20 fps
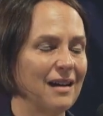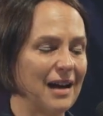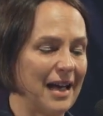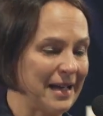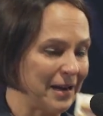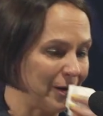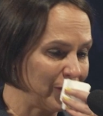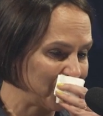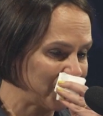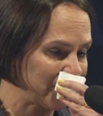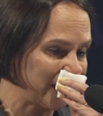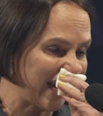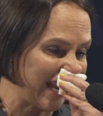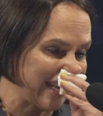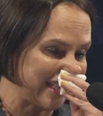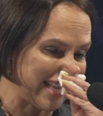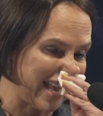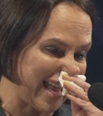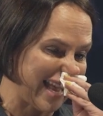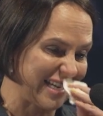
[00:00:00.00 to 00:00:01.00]
I held
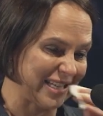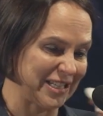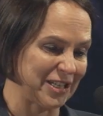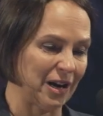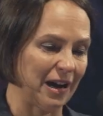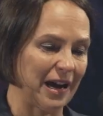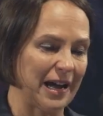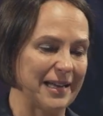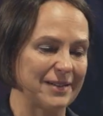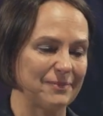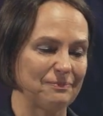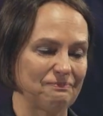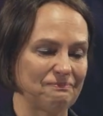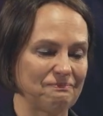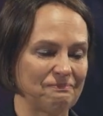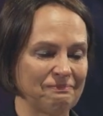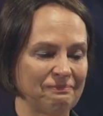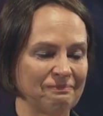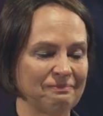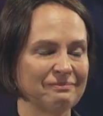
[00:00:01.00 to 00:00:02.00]
Sinéad's hand tight
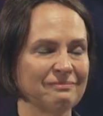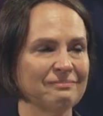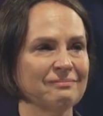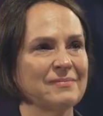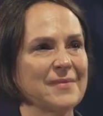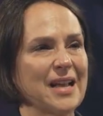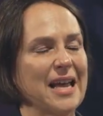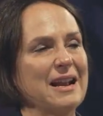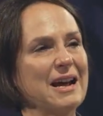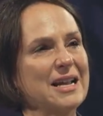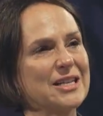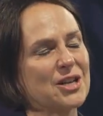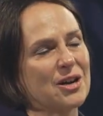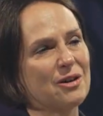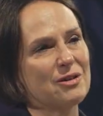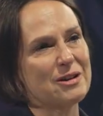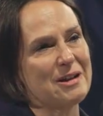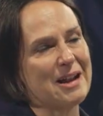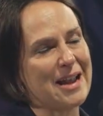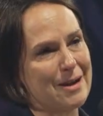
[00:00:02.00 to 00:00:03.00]
and I
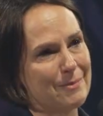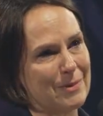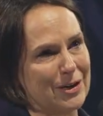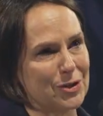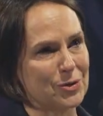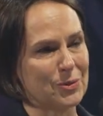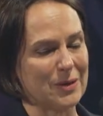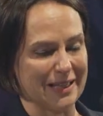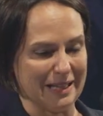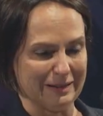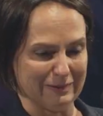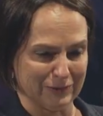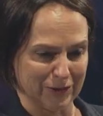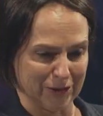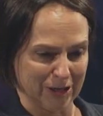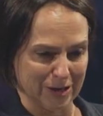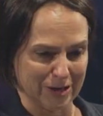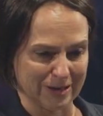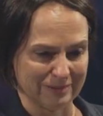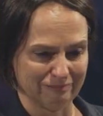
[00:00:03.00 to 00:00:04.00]
told her how much we loved
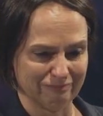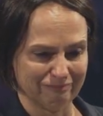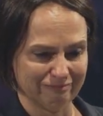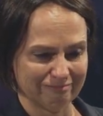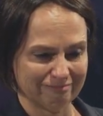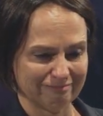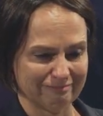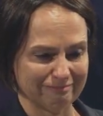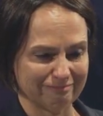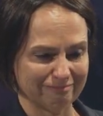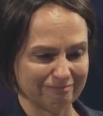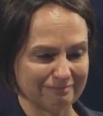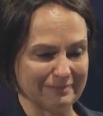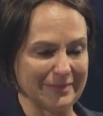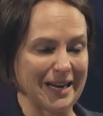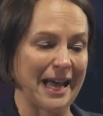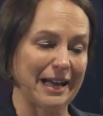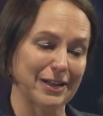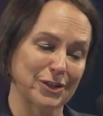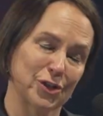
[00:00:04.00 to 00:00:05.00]
her
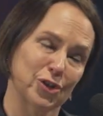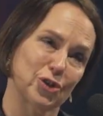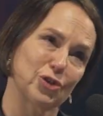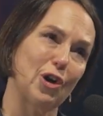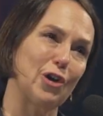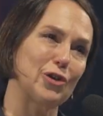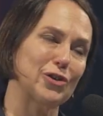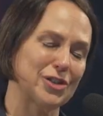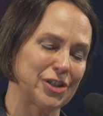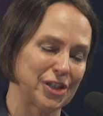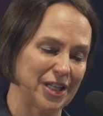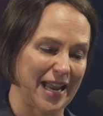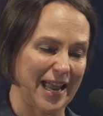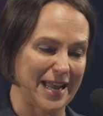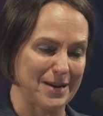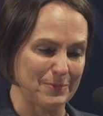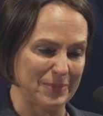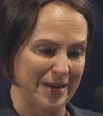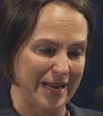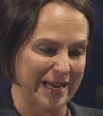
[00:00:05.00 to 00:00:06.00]
and how strong she
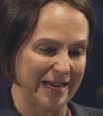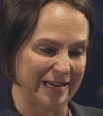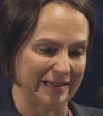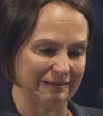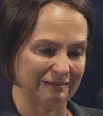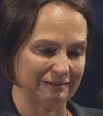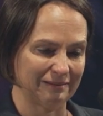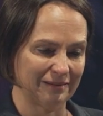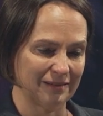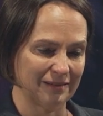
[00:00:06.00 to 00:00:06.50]
had been,